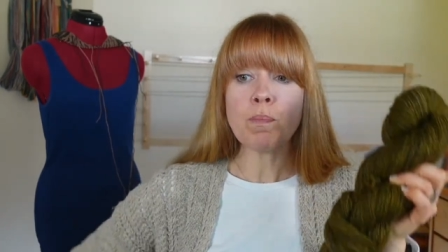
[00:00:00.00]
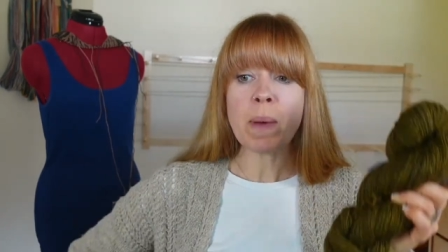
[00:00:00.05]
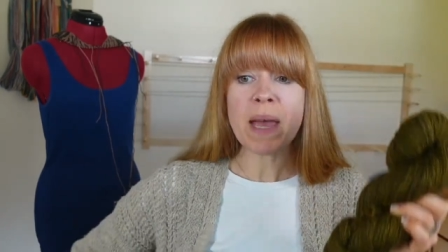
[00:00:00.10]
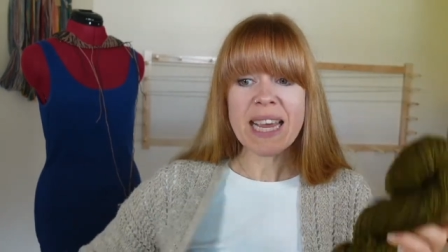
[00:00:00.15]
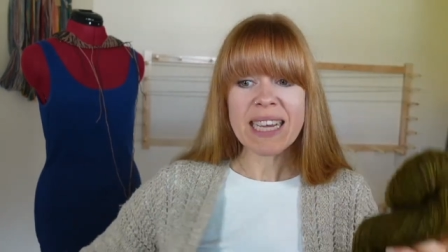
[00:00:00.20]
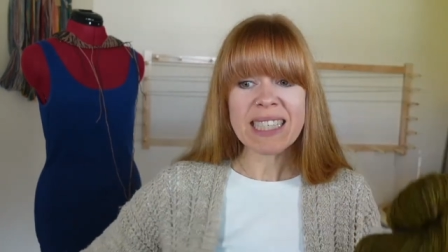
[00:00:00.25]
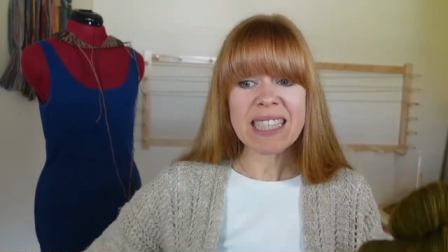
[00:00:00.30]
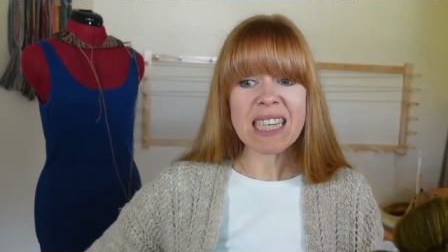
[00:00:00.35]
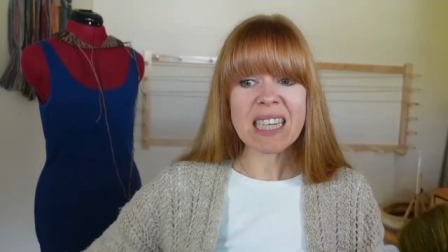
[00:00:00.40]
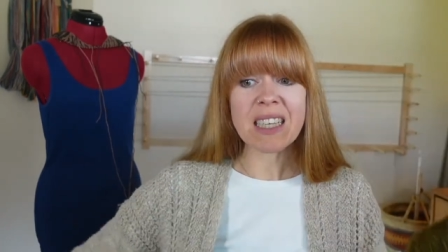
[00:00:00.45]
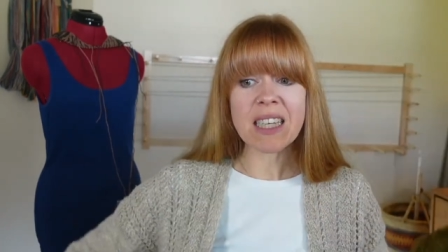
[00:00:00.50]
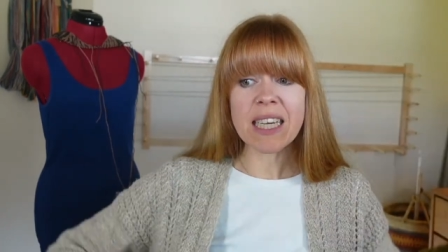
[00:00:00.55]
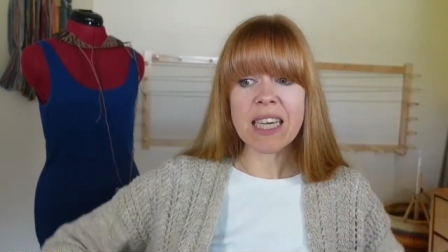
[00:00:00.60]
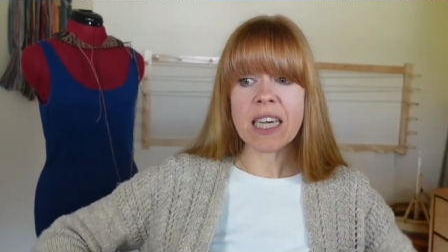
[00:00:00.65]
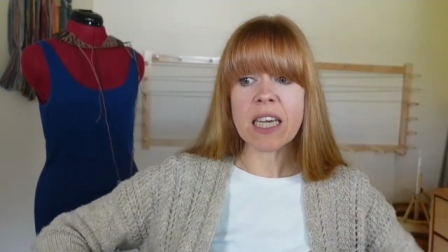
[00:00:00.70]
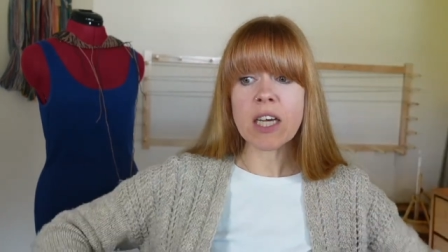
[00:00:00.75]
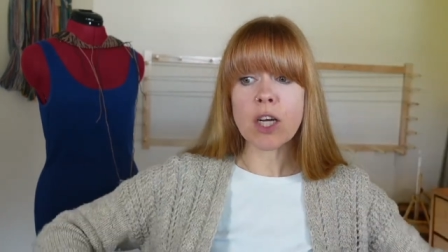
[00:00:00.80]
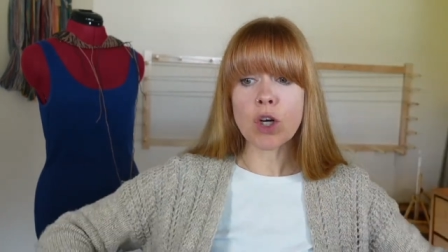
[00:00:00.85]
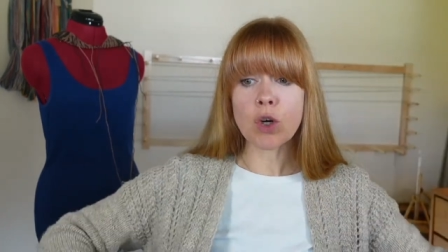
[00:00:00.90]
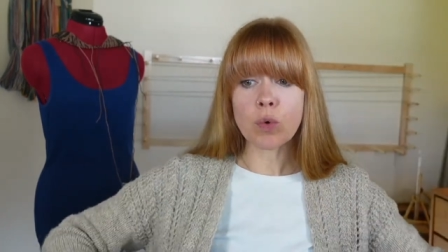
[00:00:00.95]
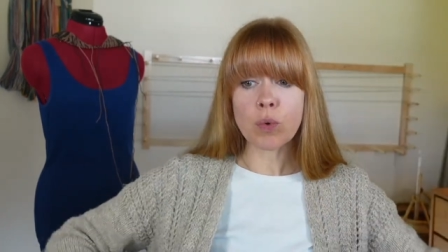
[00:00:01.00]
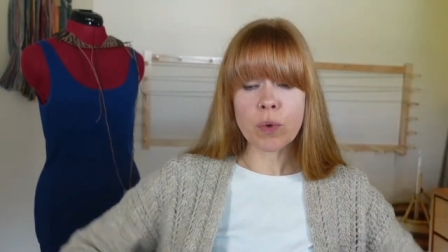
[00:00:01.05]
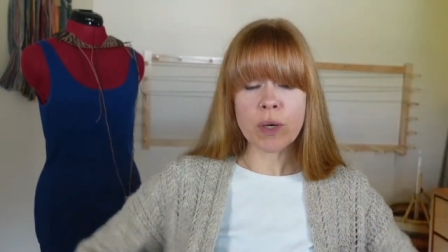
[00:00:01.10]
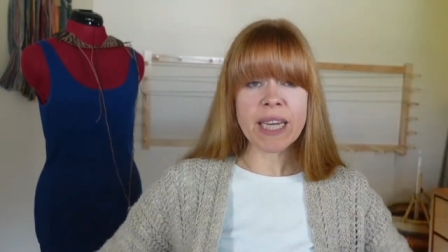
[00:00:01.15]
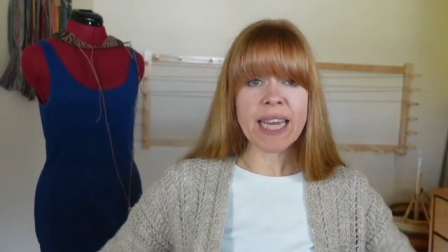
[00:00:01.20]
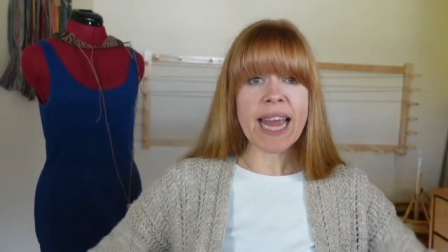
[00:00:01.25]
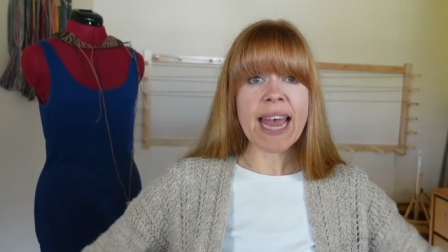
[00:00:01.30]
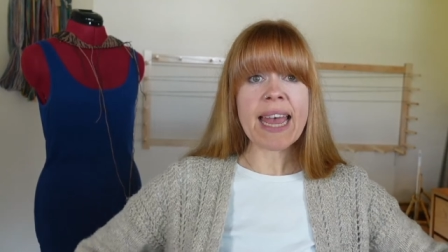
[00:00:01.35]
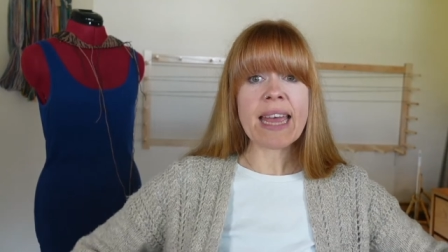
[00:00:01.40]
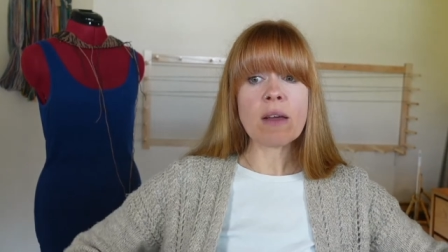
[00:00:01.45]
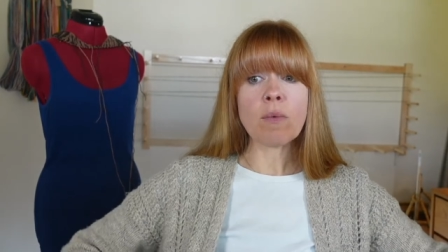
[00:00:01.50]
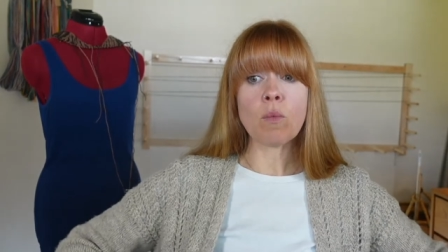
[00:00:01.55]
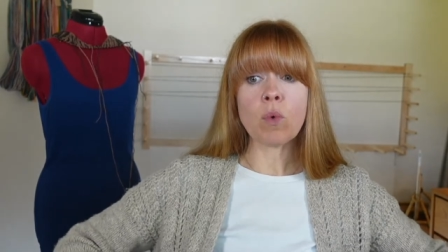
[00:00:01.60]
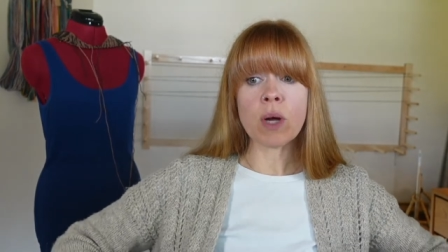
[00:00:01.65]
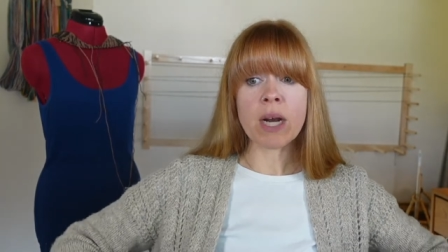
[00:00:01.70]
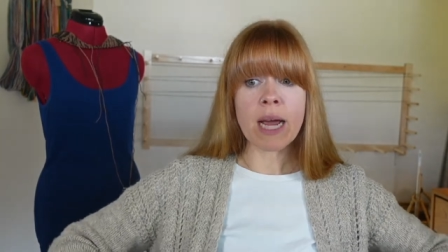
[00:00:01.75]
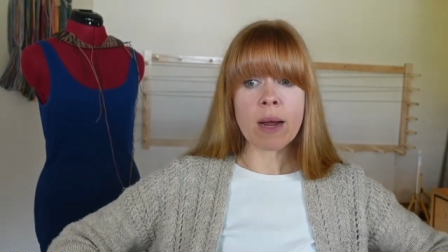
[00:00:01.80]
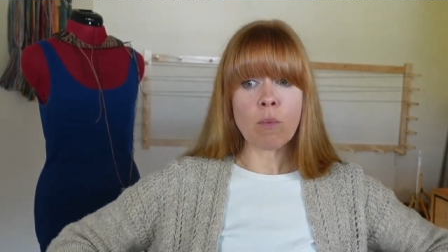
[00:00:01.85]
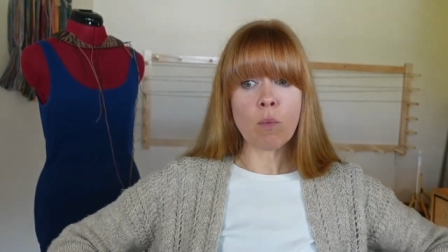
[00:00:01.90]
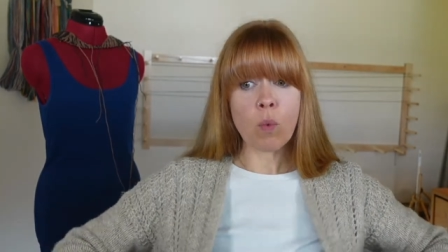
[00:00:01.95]
basically create
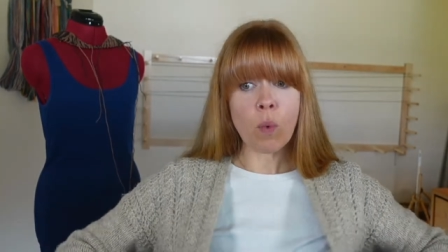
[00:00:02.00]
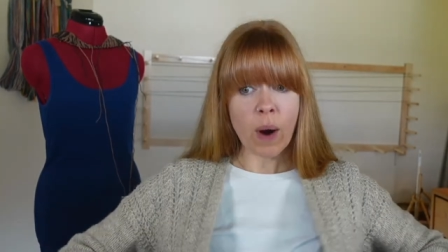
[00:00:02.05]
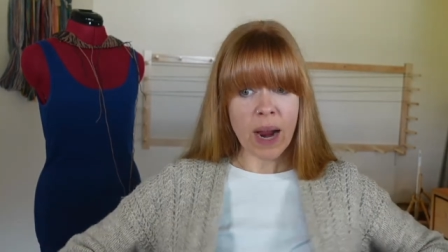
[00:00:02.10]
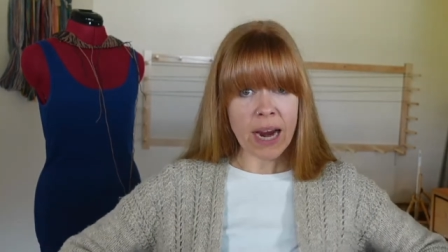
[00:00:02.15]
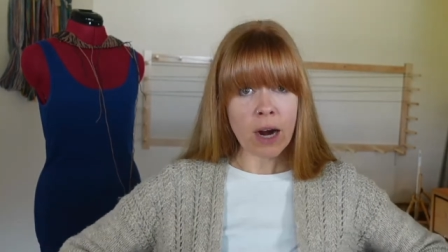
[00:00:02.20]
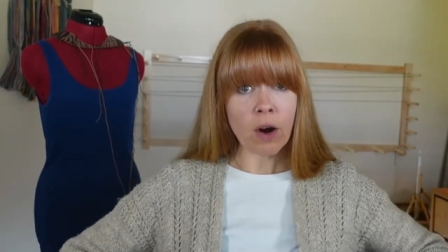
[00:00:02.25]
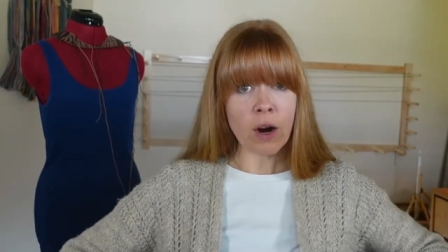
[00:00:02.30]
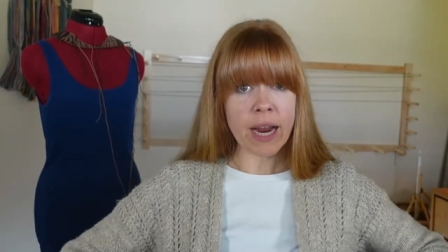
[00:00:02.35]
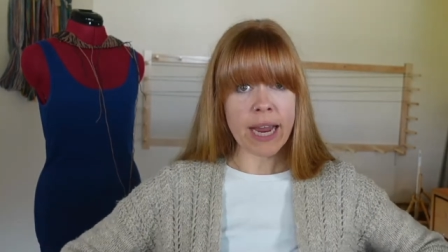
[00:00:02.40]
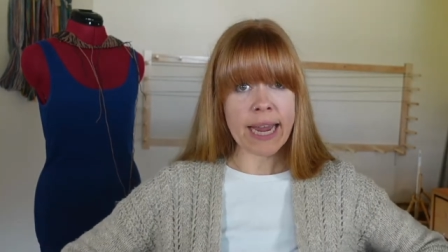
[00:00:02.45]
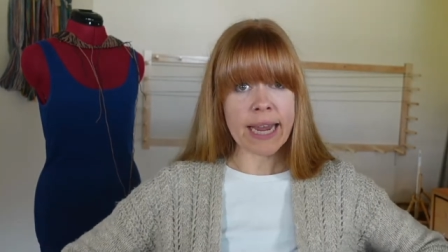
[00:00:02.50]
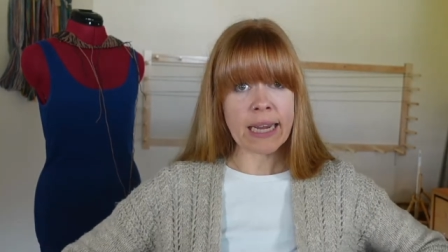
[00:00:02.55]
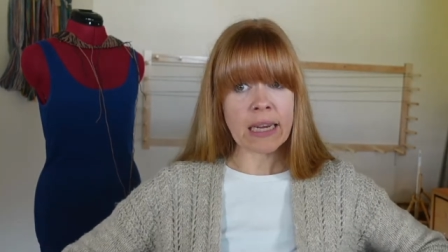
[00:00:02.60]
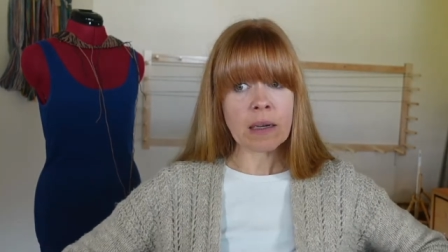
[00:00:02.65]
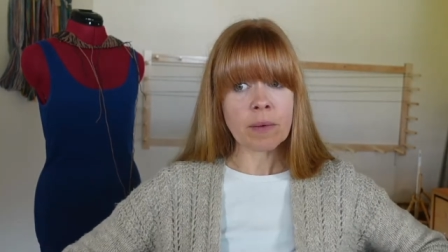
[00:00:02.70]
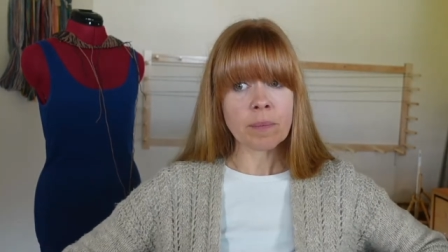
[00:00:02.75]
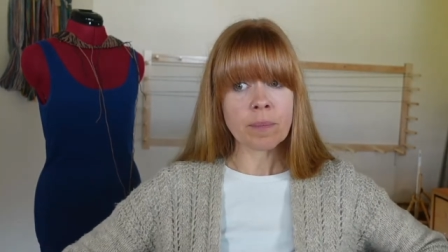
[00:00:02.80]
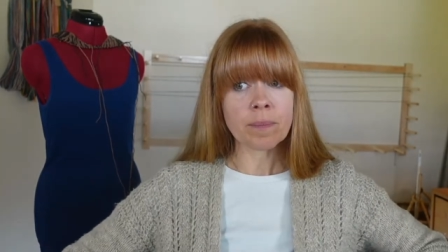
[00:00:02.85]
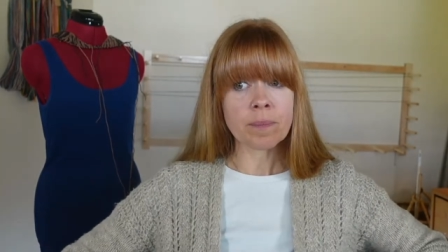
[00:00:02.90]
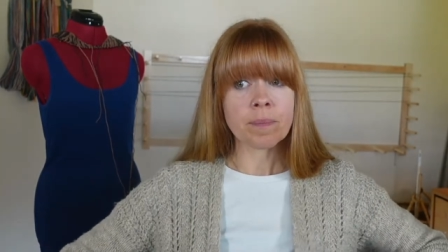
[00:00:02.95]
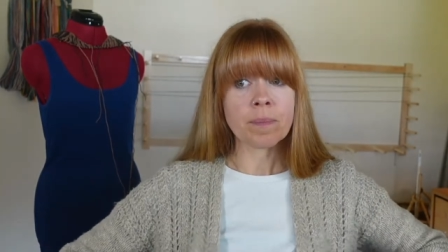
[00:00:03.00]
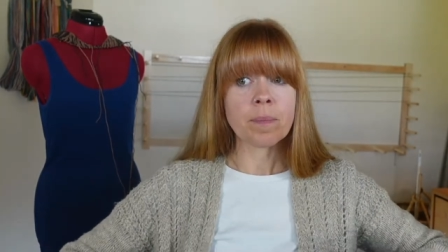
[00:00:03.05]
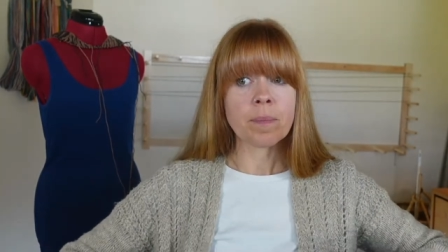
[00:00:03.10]
what I'm wearing,